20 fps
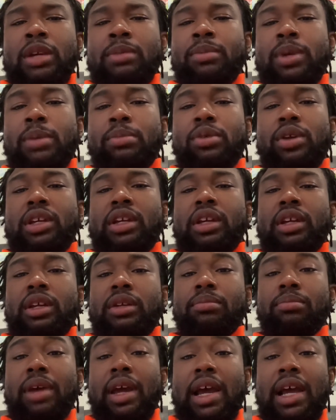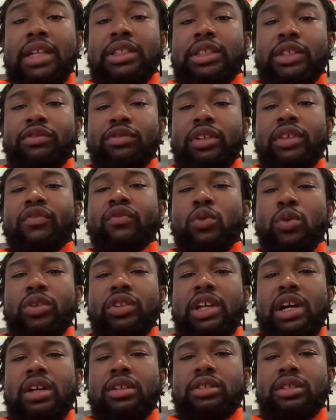be bringing in passively
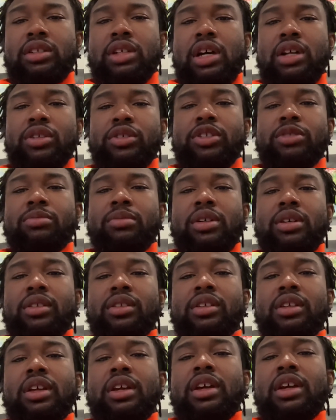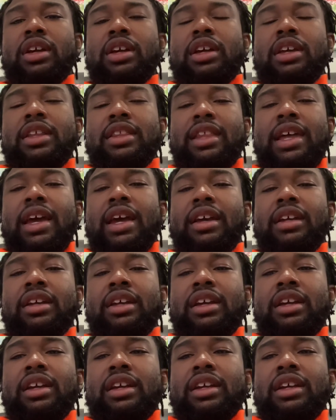$4,000 a month that